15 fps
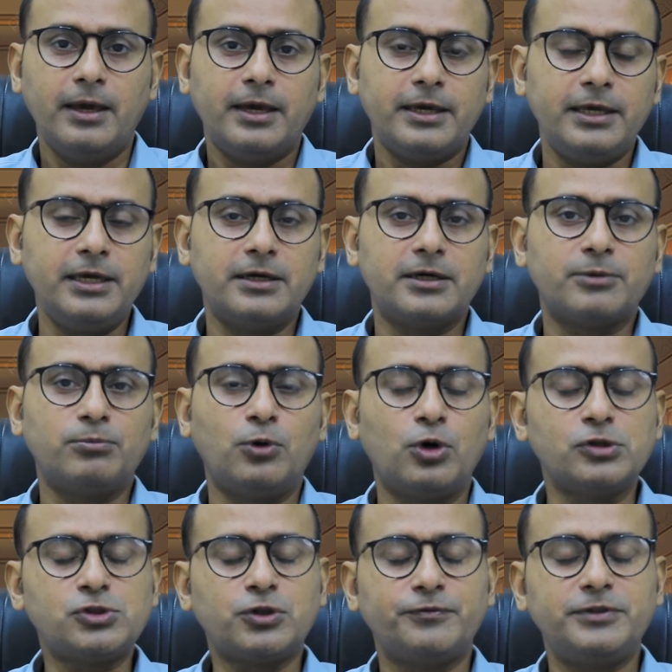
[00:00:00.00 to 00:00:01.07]
Here
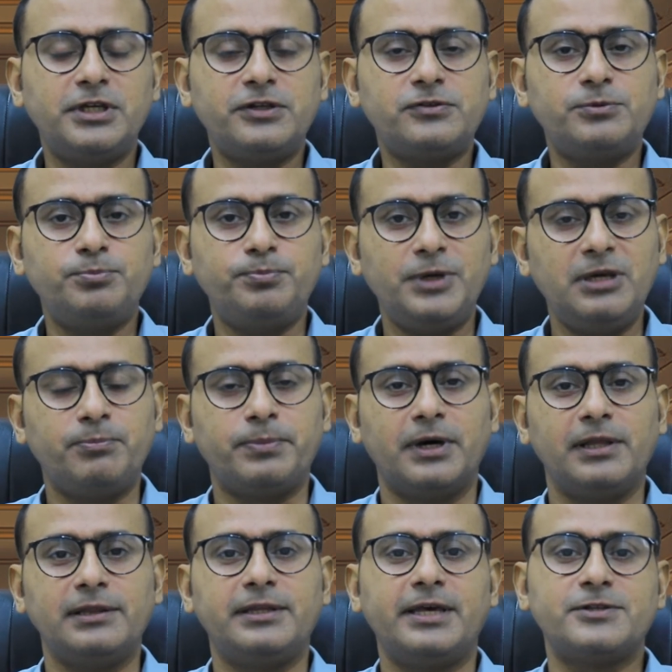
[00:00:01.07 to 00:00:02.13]
most of these
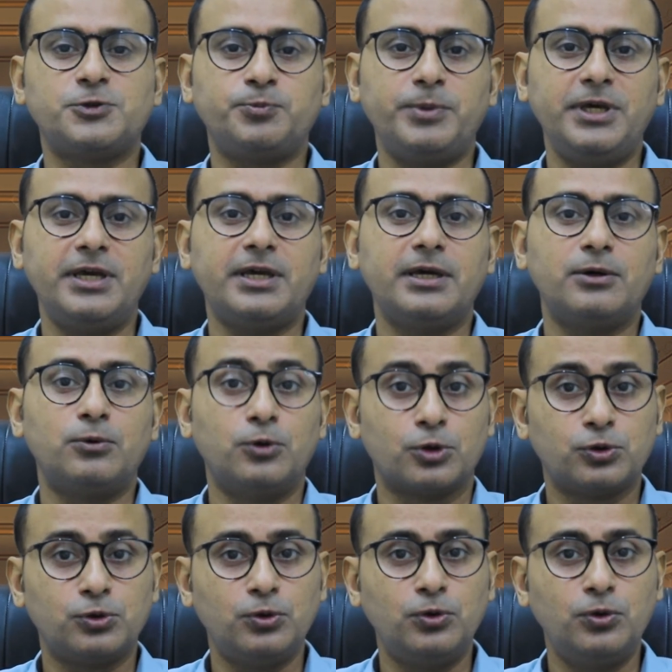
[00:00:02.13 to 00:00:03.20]
people, they speak
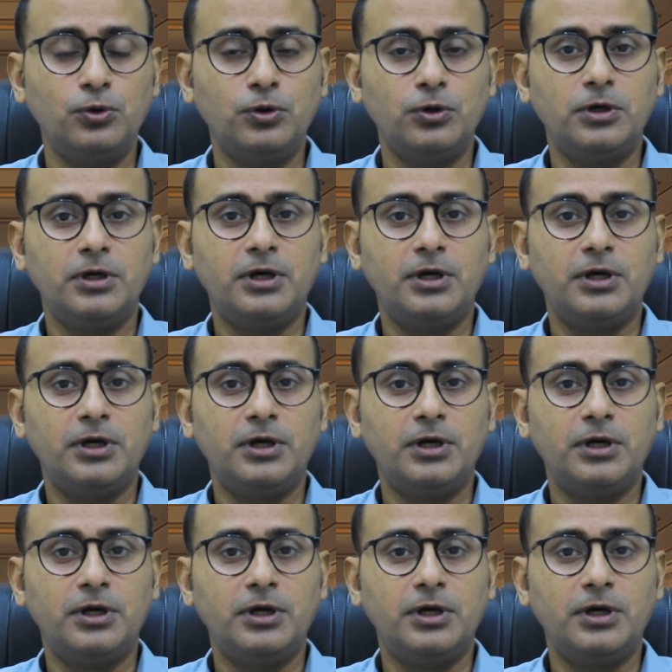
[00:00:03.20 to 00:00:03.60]
Urdu